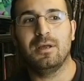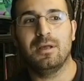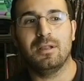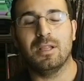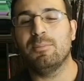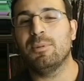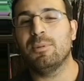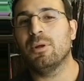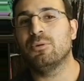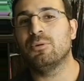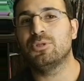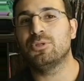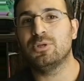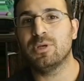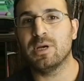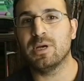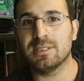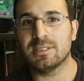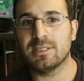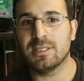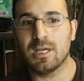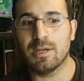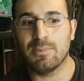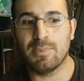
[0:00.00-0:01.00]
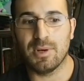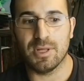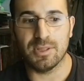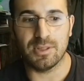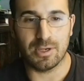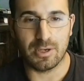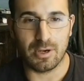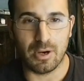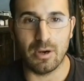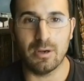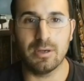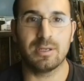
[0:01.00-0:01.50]
Let me know what you guys think about
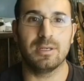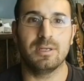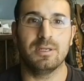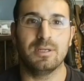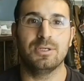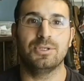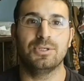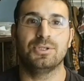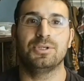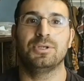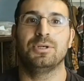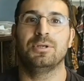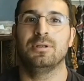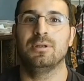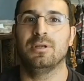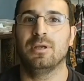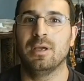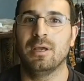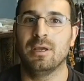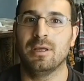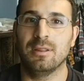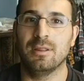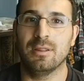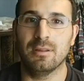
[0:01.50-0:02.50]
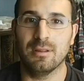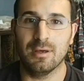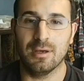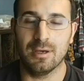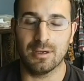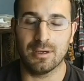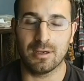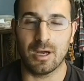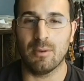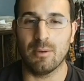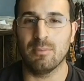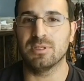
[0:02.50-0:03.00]
the card condition in the
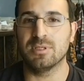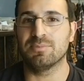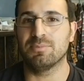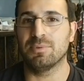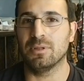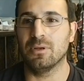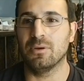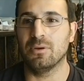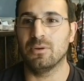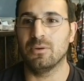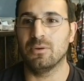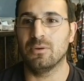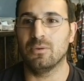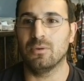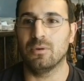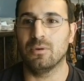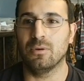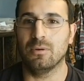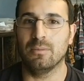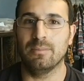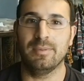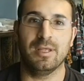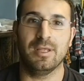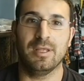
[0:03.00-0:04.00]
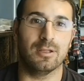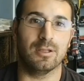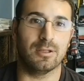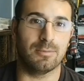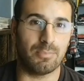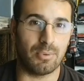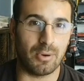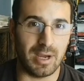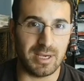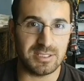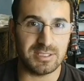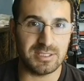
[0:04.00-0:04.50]
comments below. You know, the
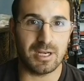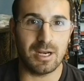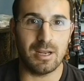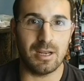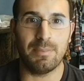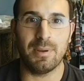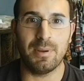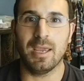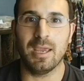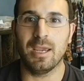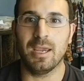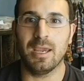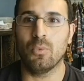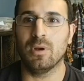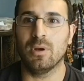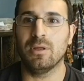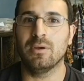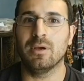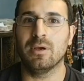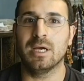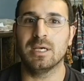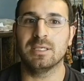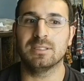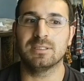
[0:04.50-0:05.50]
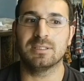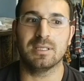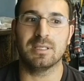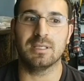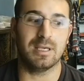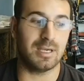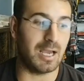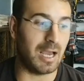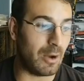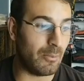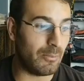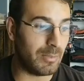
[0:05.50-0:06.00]
price that I paid, what do you guys think?
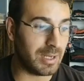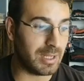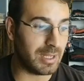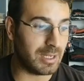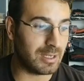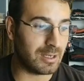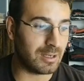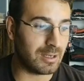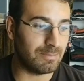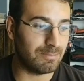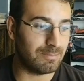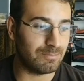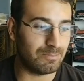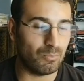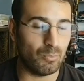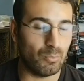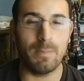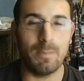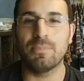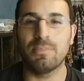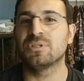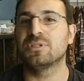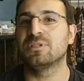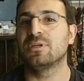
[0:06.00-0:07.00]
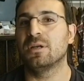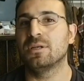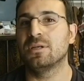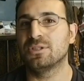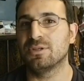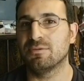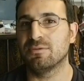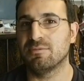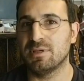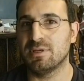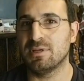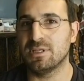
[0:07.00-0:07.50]
What percentage
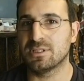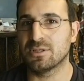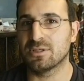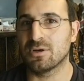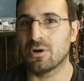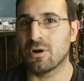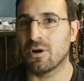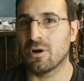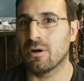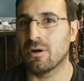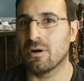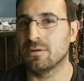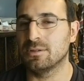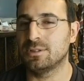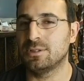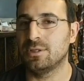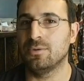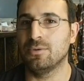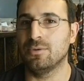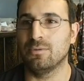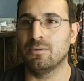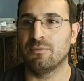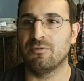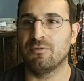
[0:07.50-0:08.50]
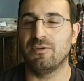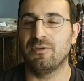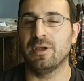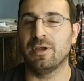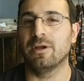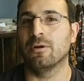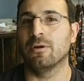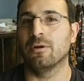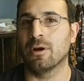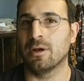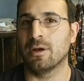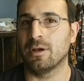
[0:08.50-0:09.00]
of these cards do you
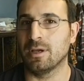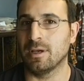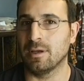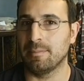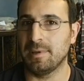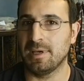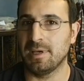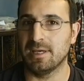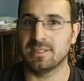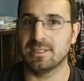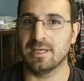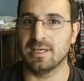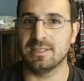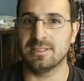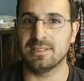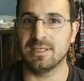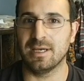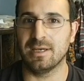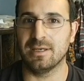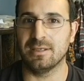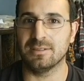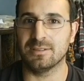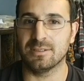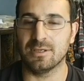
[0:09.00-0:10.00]
figure are going to get PSA 10?